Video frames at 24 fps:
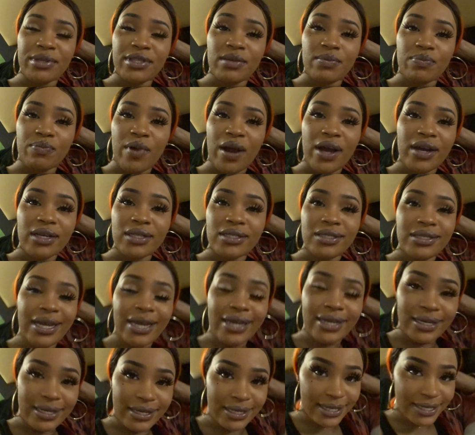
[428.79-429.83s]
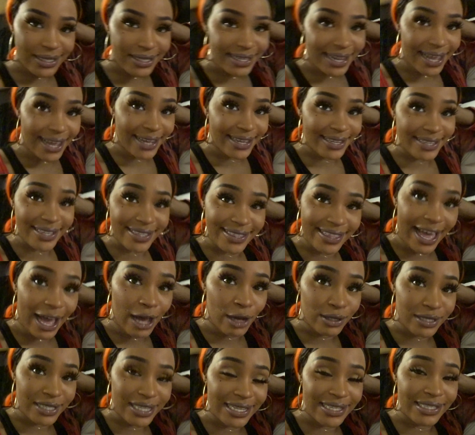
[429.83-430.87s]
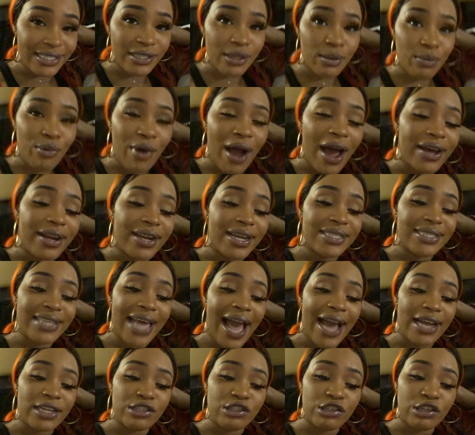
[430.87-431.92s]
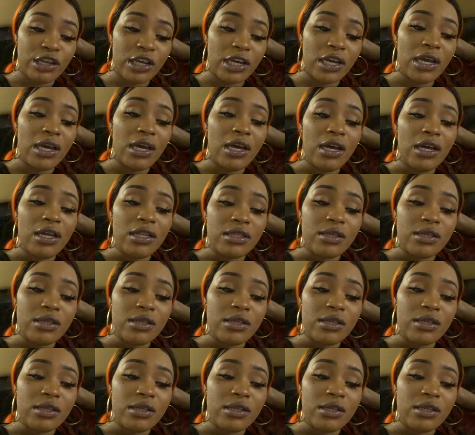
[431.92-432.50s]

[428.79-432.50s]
but the Prada's not okay, so is not in the thousands. So the Prada is actually get...